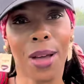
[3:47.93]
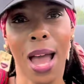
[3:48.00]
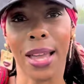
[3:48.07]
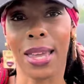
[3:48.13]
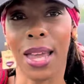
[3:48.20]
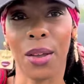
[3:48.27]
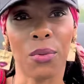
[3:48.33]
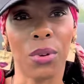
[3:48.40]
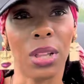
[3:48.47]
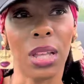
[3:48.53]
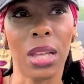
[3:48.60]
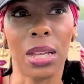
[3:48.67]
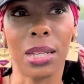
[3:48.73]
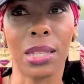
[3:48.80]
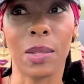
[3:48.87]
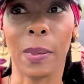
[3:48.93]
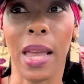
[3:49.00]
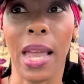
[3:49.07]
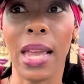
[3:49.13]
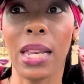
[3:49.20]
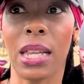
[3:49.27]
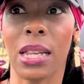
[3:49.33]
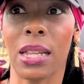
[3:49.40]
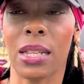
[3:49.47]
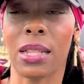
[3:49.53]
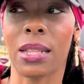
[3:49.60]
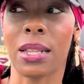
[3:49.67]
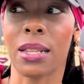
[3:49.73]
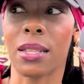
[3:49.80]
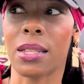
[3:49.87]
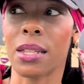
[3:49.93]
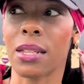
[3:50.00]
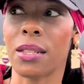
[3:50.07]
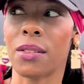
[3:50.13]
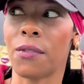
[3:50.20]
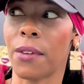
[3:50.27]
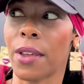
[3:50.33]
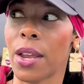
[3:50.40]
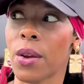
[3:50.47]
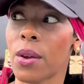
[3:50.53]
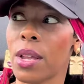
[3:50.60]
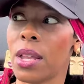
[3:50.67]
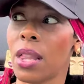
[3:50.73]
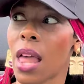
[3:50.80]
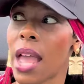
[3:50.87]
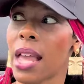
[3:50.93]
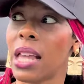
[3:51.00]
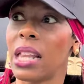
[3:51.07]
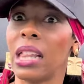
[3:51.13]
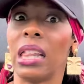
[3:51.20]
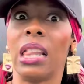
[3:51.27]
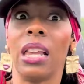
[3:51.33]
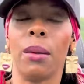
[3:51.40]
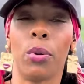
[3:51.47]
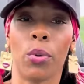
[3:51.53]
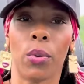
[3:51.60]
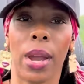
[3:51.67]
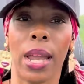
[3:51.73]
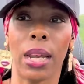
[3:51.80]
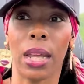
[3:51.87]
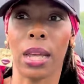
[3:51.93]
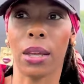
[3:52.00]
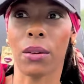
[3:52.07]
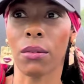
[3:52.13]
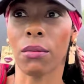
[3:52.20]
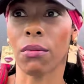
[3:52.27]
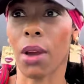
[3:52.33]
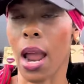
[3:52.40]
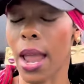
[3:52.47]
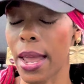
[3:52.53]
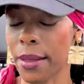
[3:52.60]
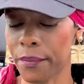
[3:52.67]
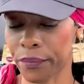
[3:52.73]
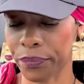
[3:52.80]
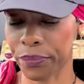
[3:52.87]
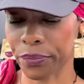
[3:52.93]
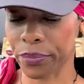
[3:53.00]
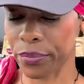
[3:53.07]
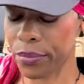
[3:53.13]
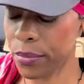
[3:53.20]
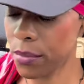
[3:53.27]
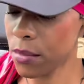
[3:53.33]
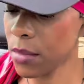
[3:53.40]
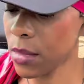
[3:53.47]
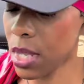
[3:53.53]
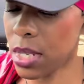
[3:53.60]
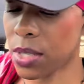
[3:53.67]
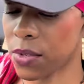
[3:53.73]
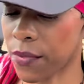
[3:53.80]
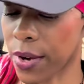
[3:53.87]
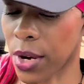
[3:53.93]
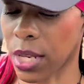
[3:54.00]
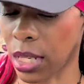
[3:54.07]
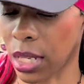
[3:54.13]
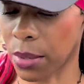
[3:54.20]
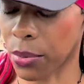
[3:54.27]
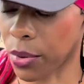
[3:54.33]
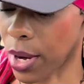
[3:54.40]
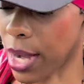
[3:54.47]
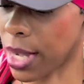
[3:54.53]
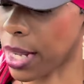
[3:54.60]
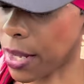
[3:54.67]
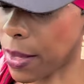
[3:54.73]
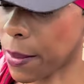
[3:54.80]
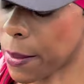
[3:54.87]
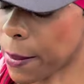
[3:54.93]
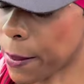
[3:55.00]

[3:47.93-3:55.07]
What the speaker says: can't really explain it. It's very like liberating, right? It's very liberating.